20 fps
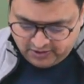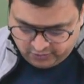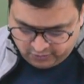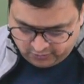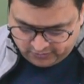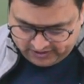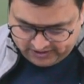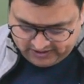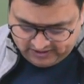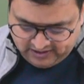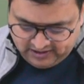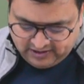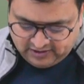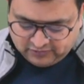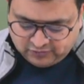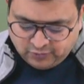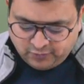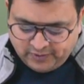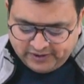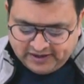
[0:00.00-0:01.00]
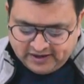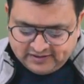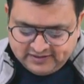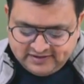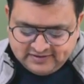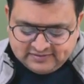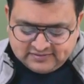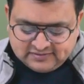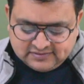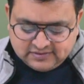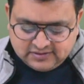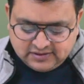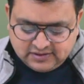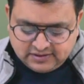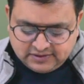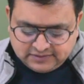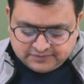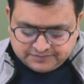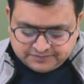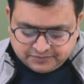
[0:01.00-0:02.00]
Okay, so what are these
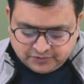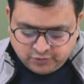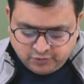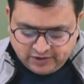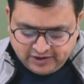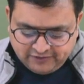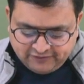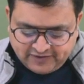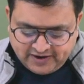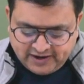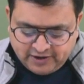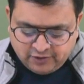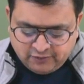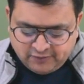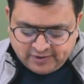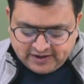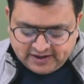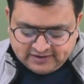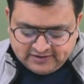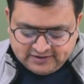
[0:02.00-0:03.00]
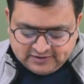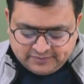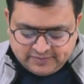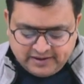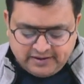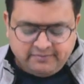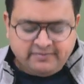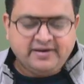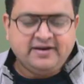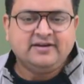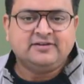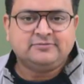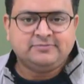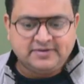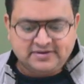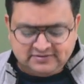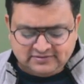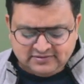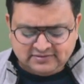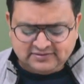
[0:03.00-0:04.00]
uh, notified or what are these preliminary
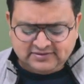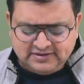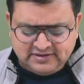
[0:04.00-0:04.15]
expenses?